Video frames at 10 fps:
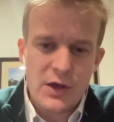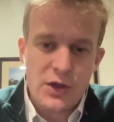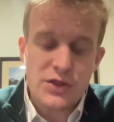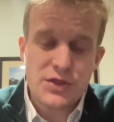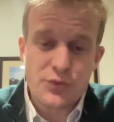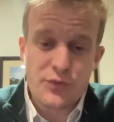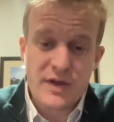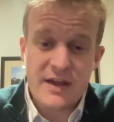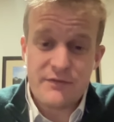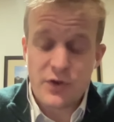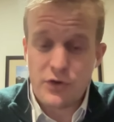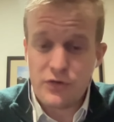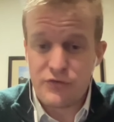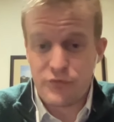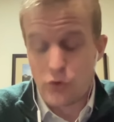Three of
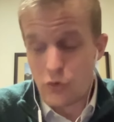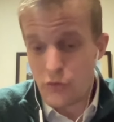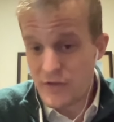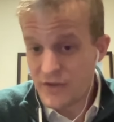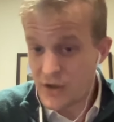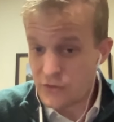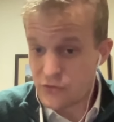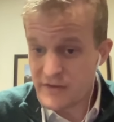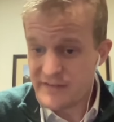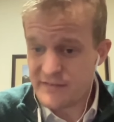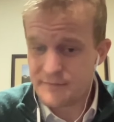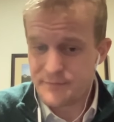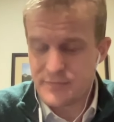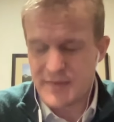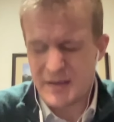those four other countries,
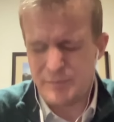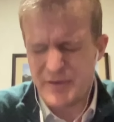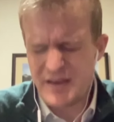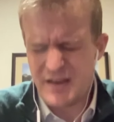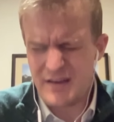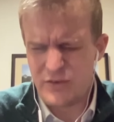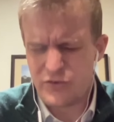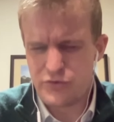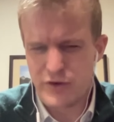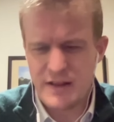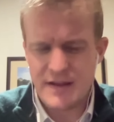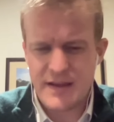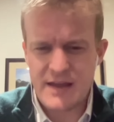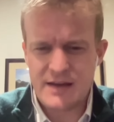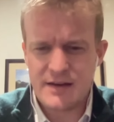that being Australia,
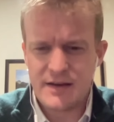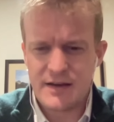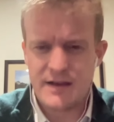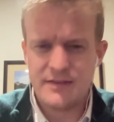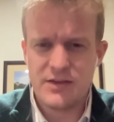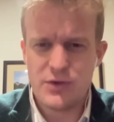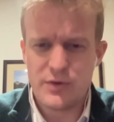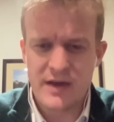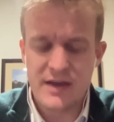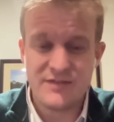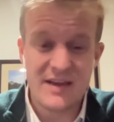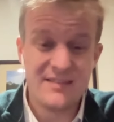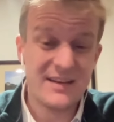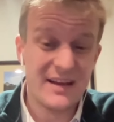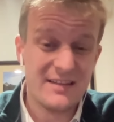Canada, and the UK, have
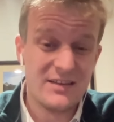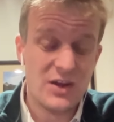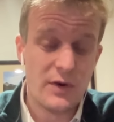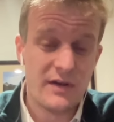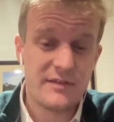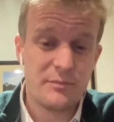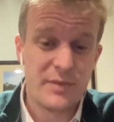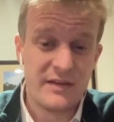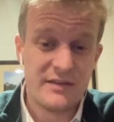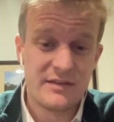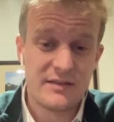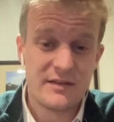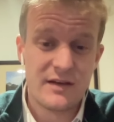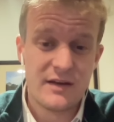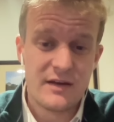designated US-based
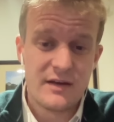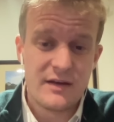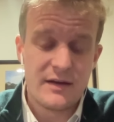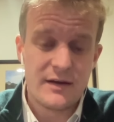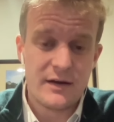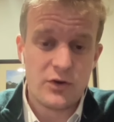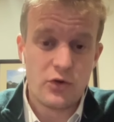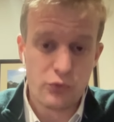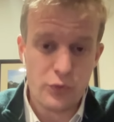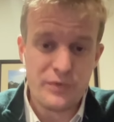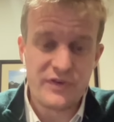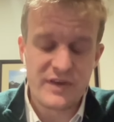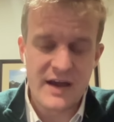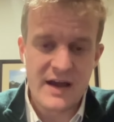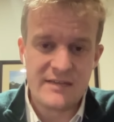groups
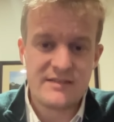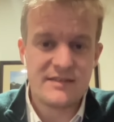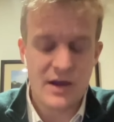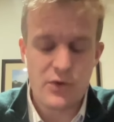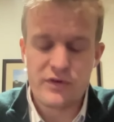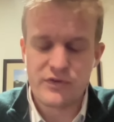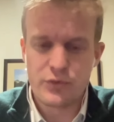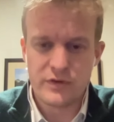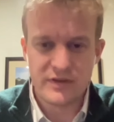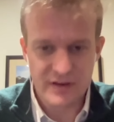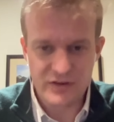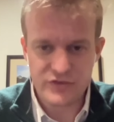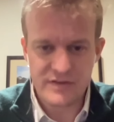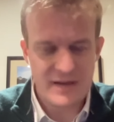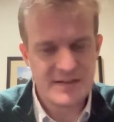as terrorist
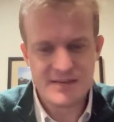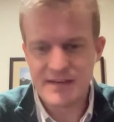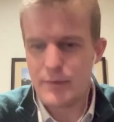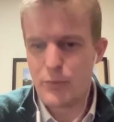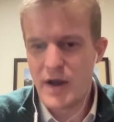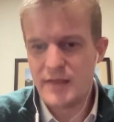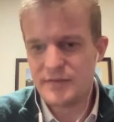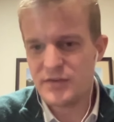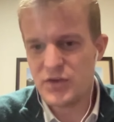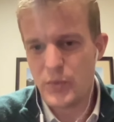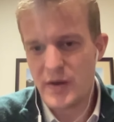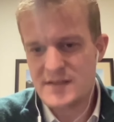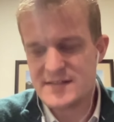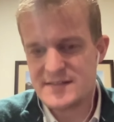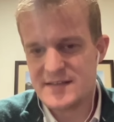organizations in the same way that the
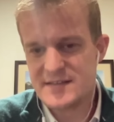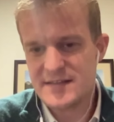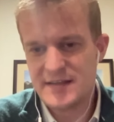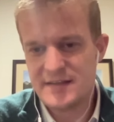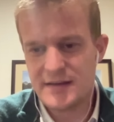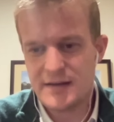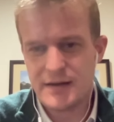US has designated